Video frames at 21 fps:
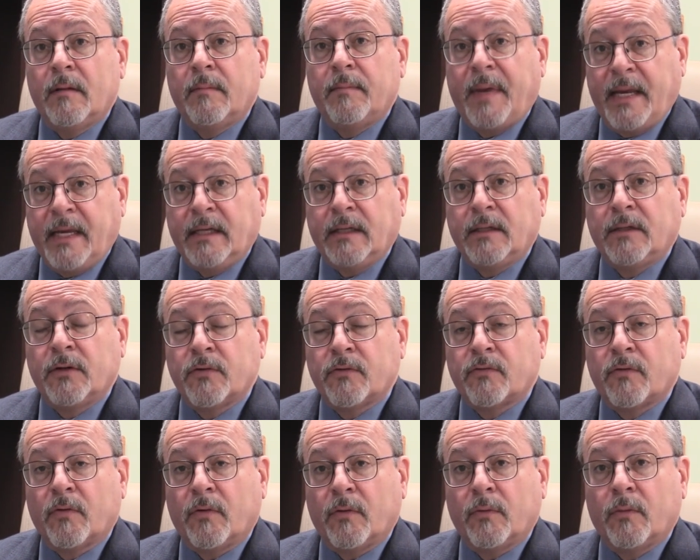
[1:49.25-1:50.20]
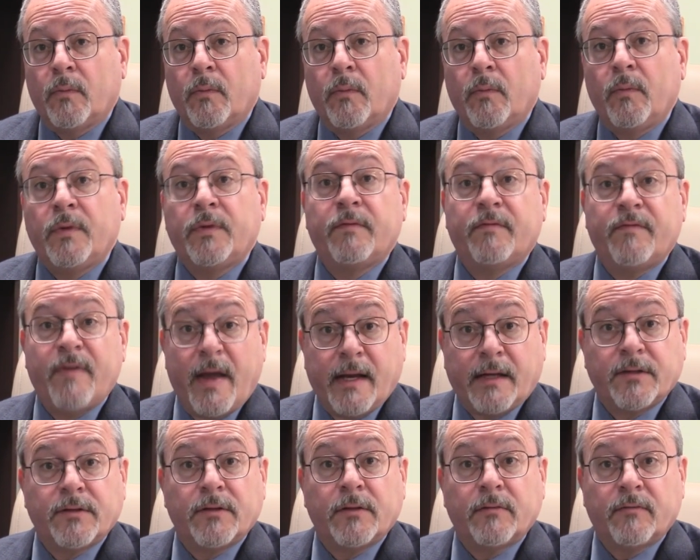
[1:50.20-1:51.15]
pain control with
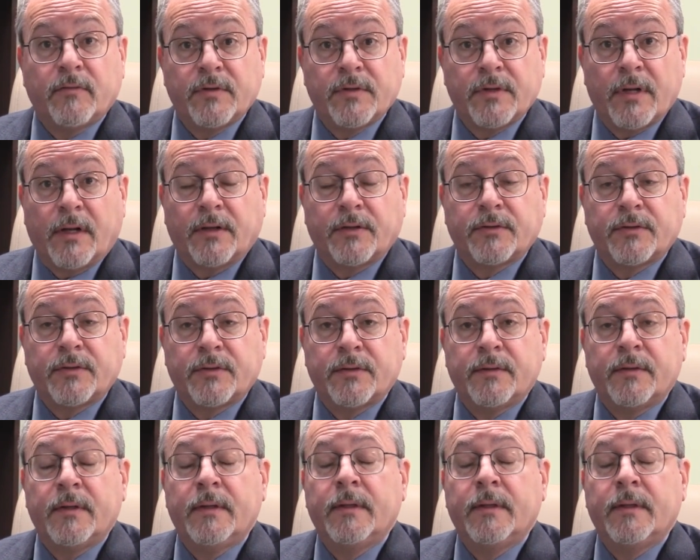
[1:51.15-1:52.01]
excellent results